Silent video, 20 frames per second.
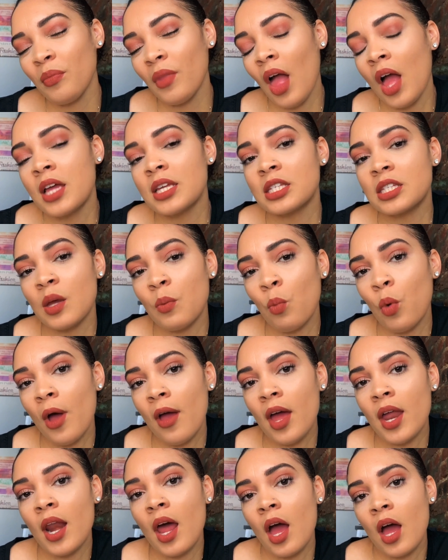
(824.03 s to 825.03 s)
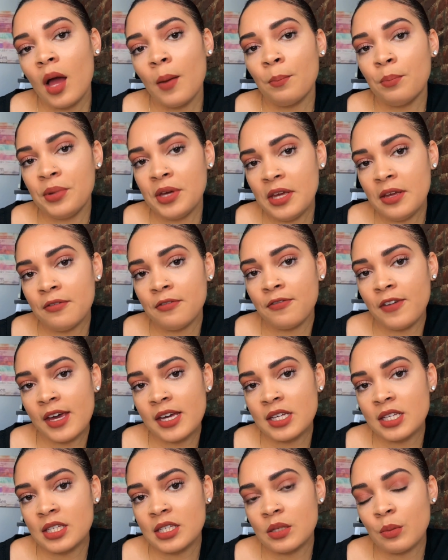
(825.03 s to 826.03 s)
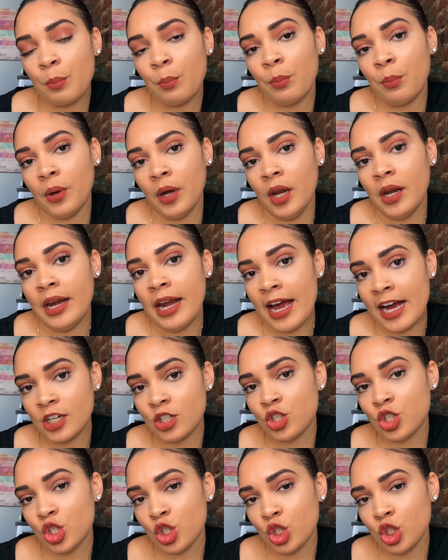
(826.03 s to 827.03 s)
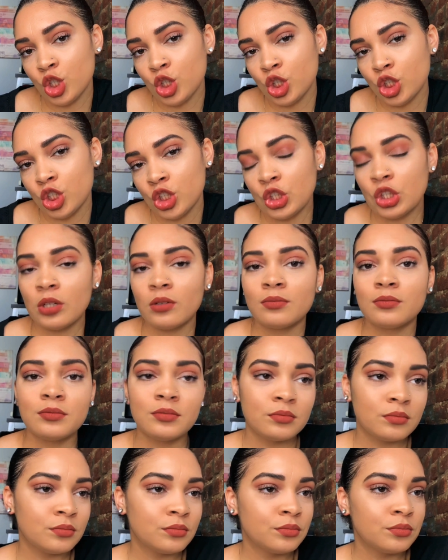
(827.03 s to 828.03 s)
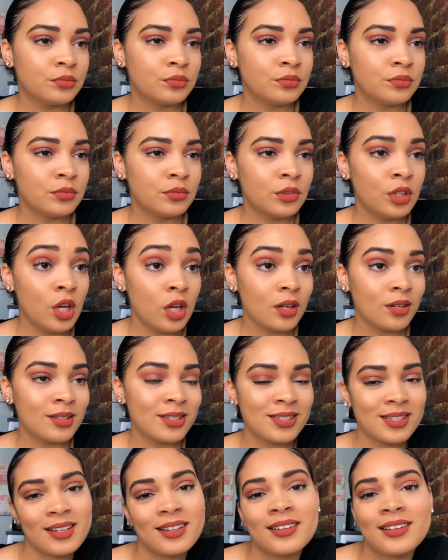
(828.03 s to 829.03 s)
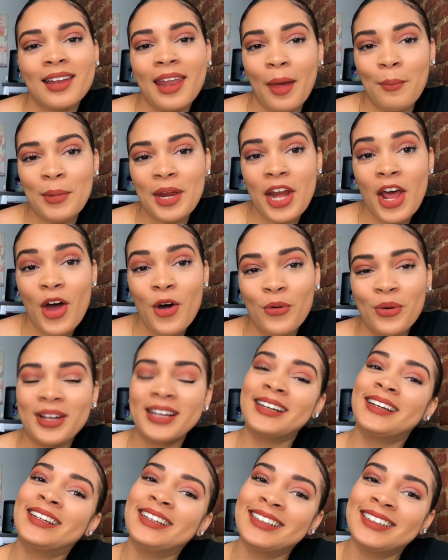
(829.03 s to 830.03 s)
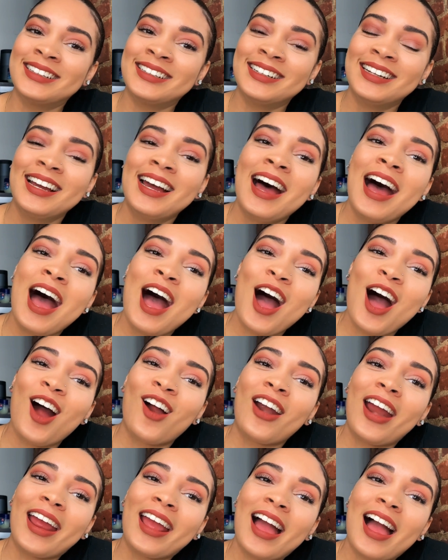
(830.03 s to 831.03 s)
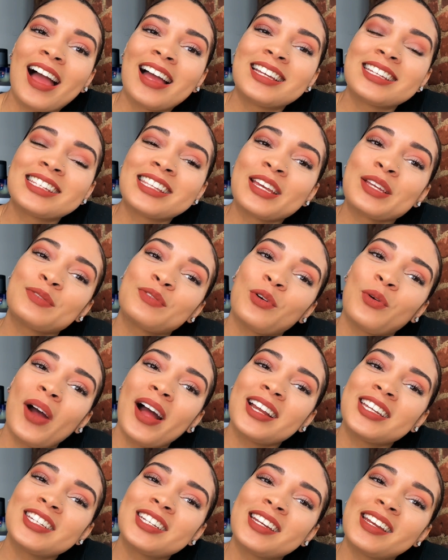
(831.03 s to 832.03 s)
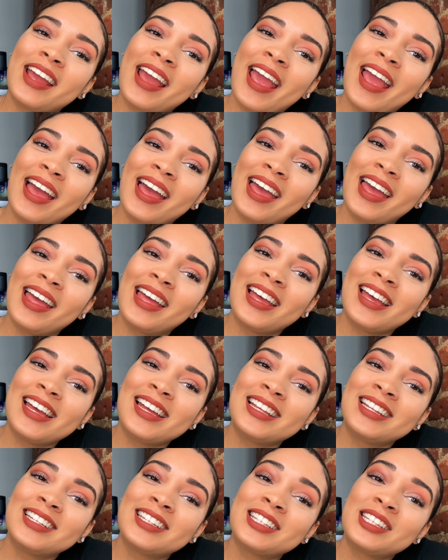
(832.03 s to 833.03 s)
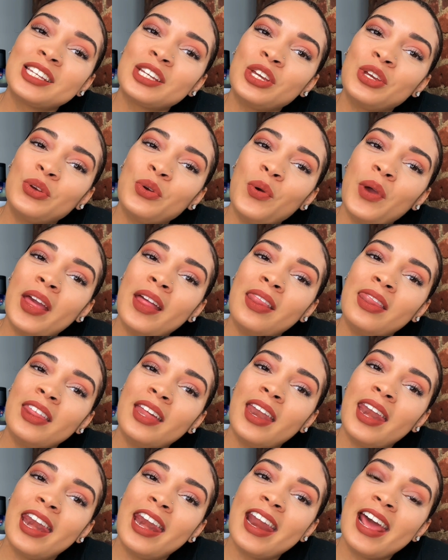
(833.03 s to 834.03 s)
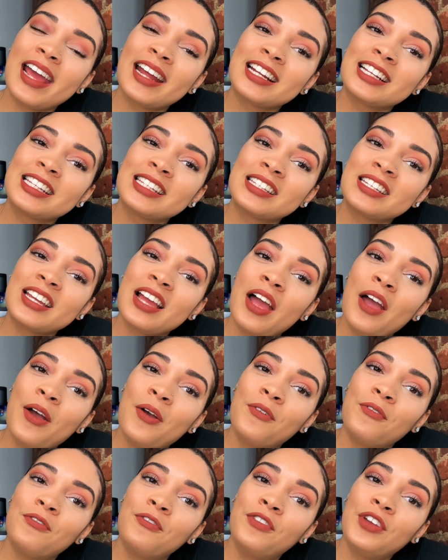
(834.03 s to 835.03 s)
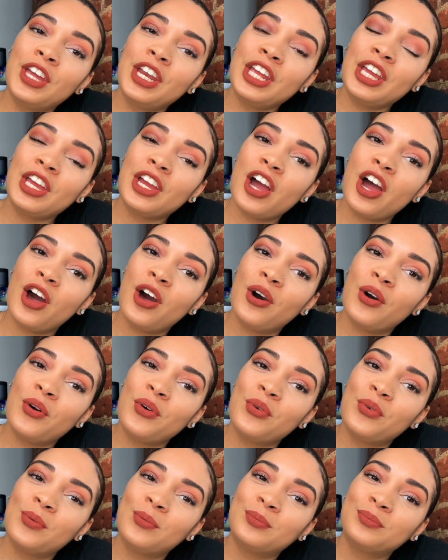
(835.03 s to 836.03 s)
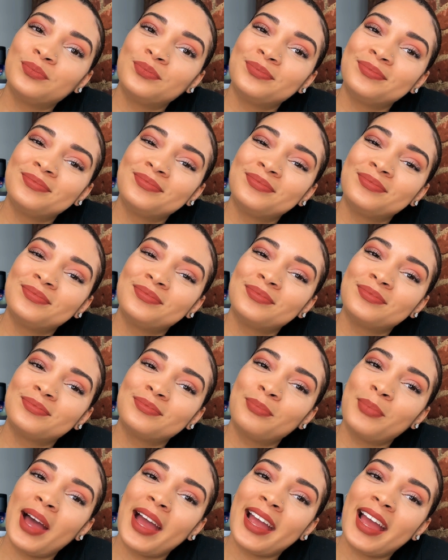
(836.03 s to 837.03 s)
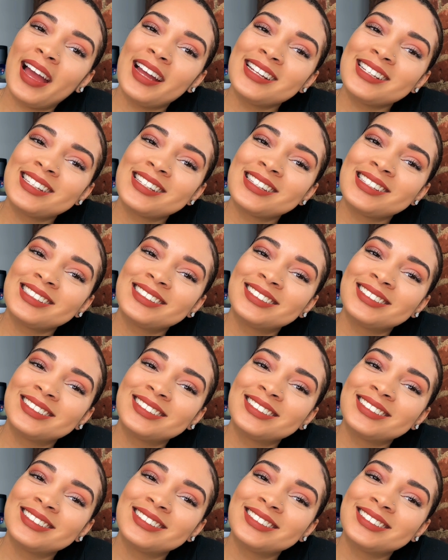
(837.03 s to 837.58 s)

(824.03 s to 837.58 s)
somewhat beat-faced but natural looks. Let me know. All right guys, thanks for watching and see you in the next video. Bye guys.